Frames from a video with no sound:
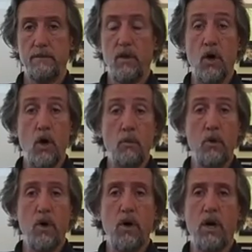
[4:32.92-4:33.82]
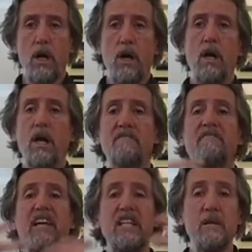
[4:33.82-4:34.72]
No more
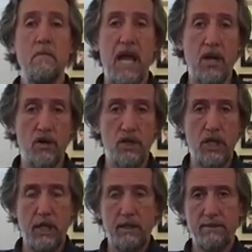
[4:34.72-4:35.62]
victim energy.